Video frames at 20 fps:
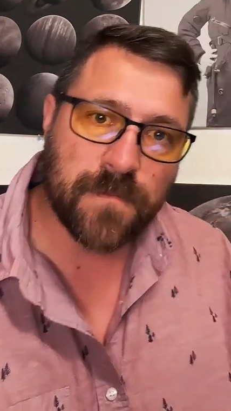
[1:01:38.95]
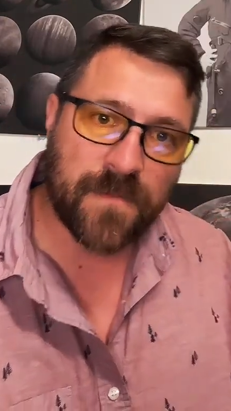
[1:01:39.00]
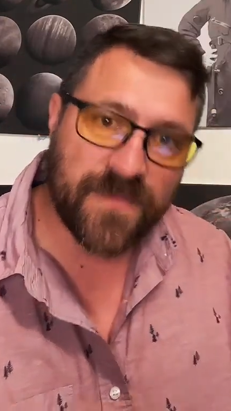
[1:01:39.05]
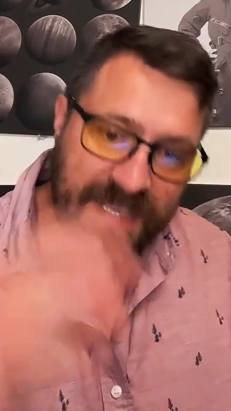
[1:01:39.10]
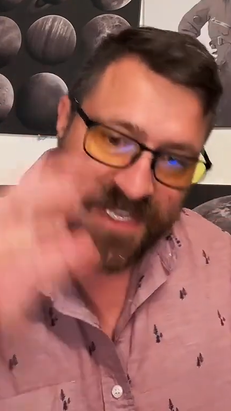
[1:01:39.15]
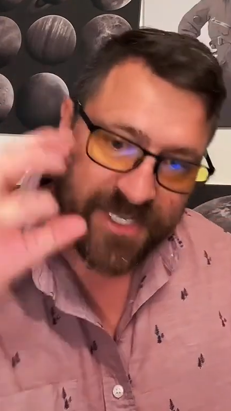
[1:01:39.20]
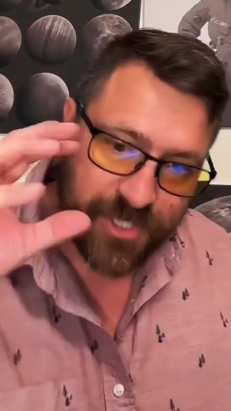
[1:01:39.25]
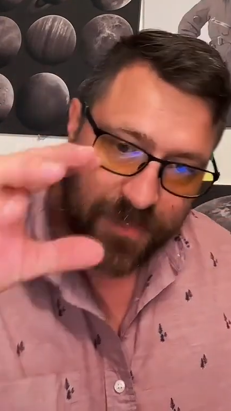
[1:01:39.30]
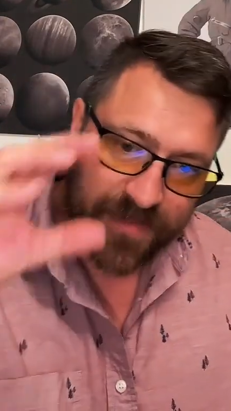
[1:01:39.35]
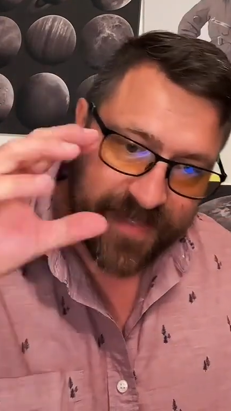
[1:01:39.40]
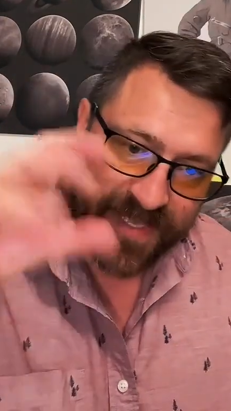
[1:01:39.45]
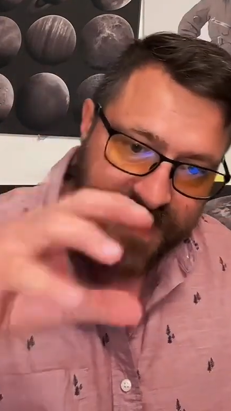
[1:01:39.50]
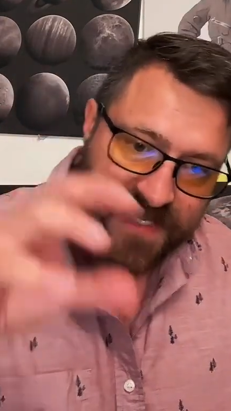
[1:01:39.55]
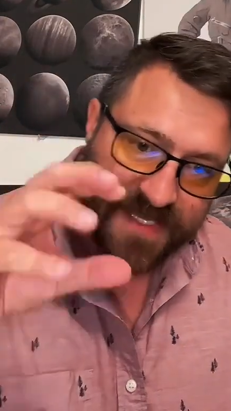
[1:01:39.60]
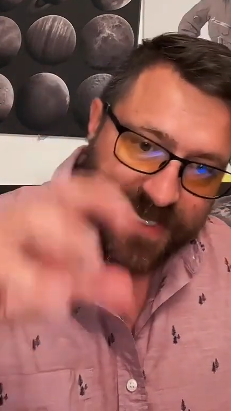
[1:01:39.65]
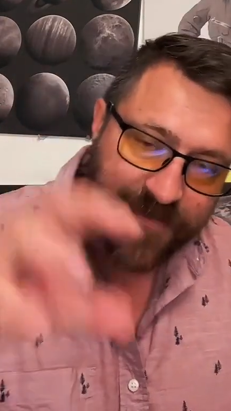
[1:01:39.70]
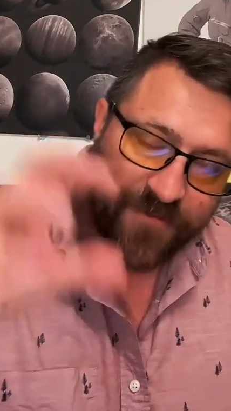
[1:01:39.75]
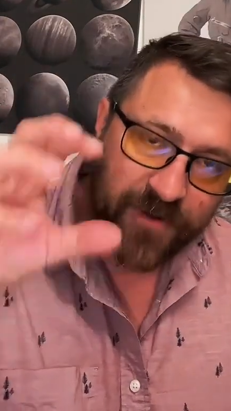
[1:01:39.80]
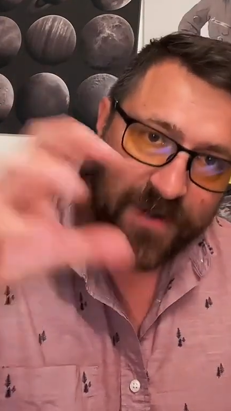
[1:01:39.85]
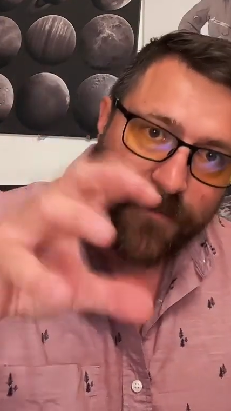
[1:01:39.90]
these
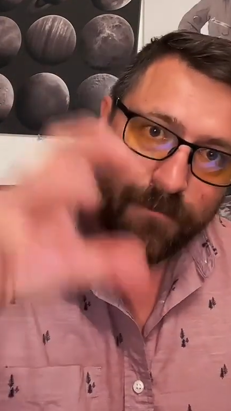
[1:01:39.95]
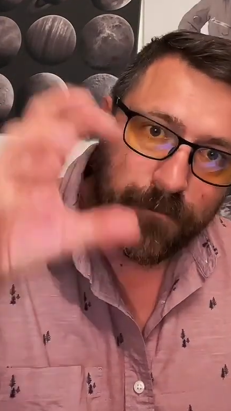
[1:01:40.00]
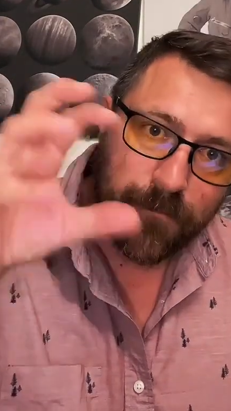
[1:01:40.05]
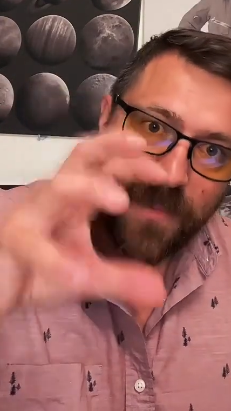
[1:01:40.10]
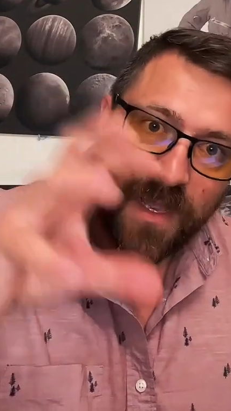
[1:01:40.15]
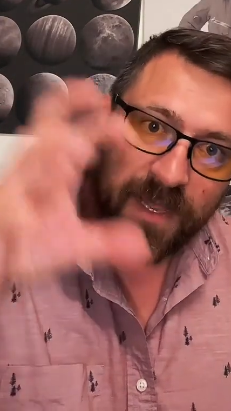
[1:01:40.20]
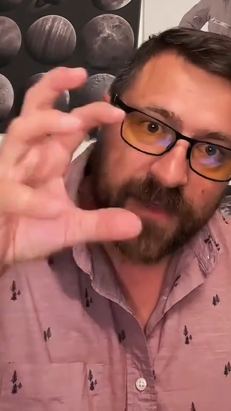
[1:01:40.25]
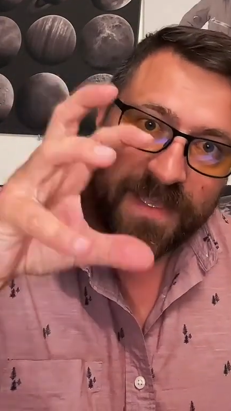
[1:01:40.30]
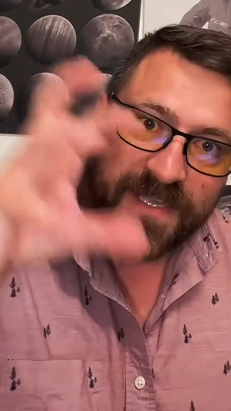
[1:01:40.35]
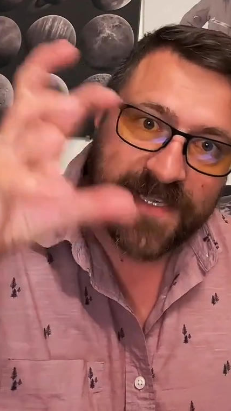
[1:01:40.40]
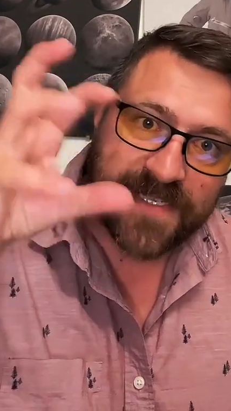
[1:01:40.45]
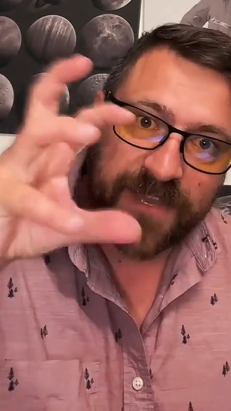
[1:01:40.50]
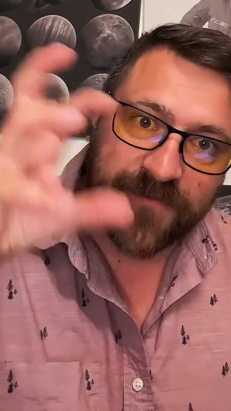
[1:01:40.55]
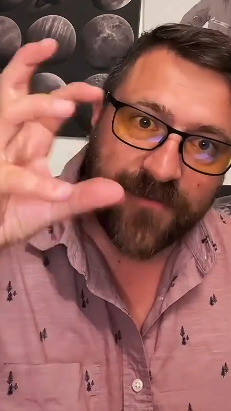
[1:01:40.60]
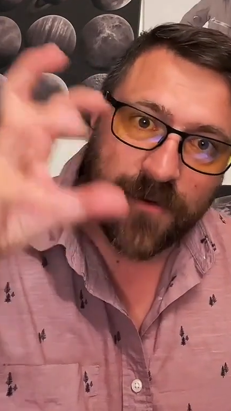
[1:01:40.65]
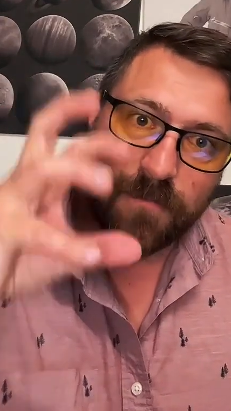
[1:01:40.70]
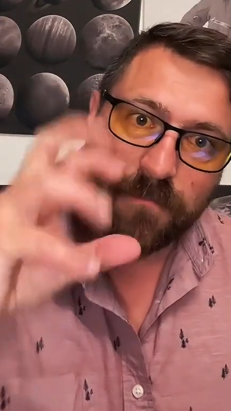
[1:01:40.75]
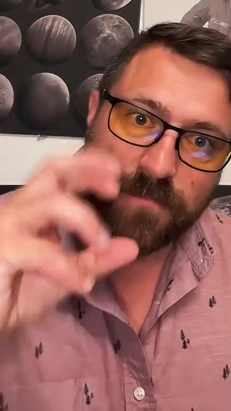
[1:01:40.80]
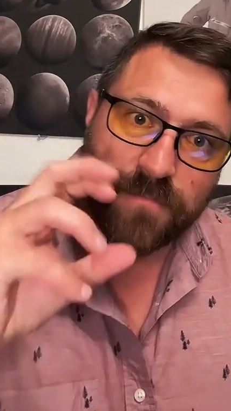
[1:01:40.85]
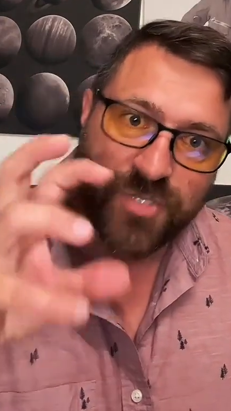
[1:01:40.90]
different
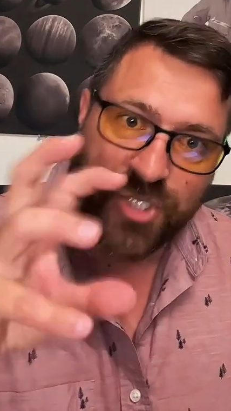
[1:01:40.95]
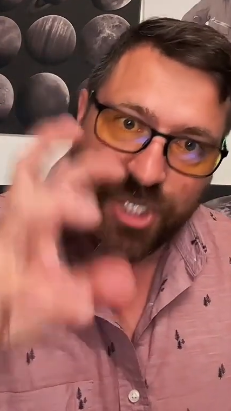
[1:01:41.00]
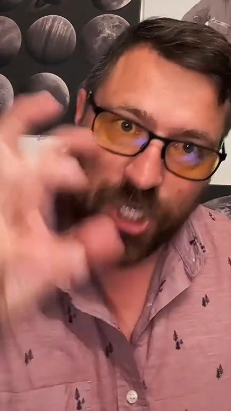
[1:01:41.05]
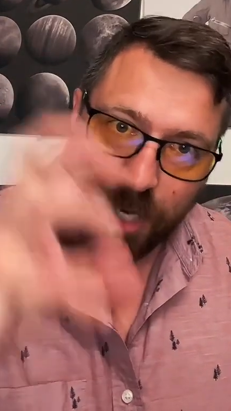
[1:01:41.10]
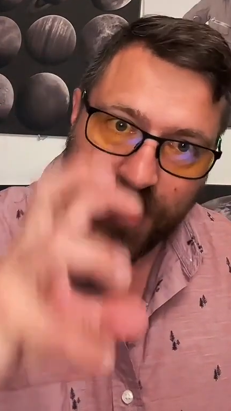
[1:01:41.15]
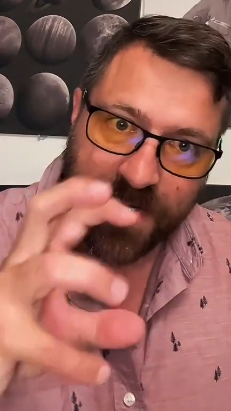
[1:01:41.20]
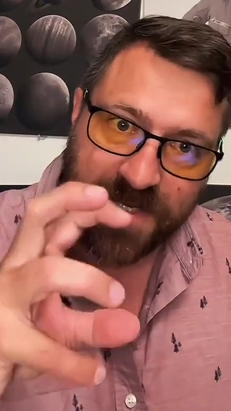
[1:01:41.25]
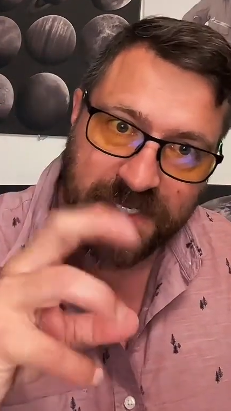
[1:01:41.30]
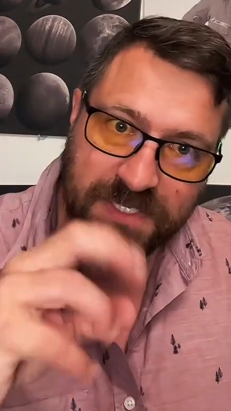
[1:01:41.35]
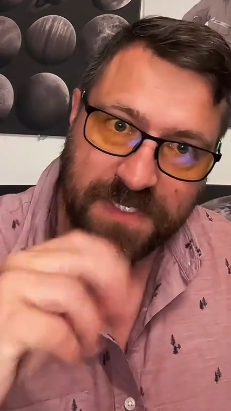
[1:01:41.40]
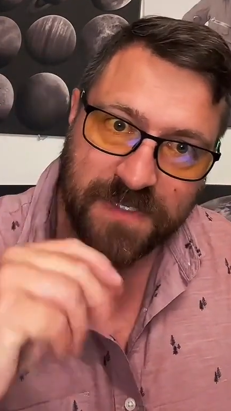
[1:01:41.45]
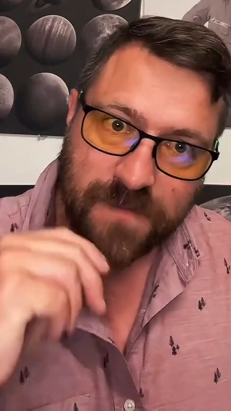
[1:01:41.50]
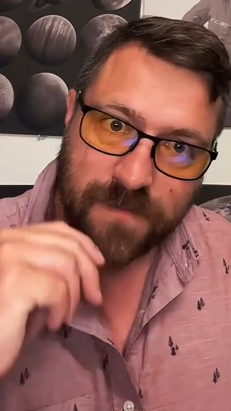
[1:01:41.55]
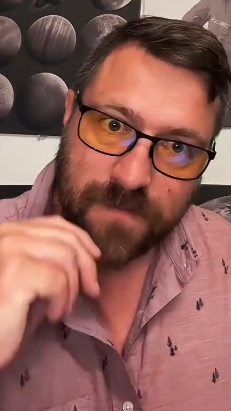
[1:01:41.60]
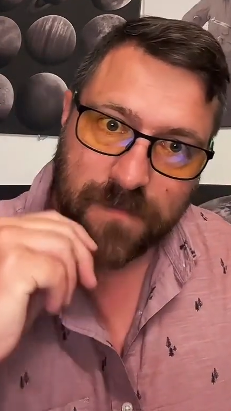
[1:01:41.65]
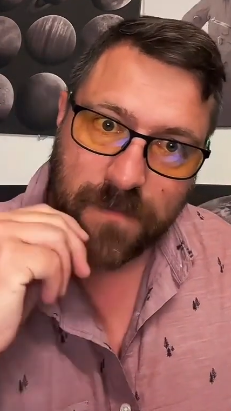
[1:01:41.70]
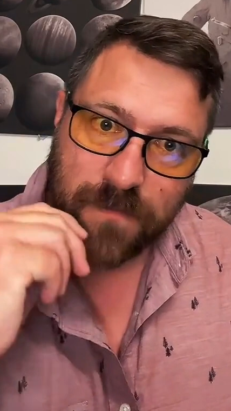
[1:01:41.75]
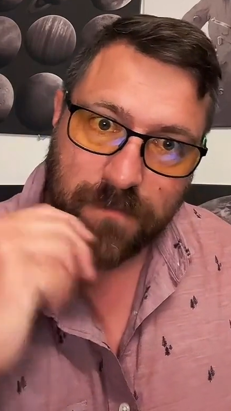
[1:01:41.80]
charts,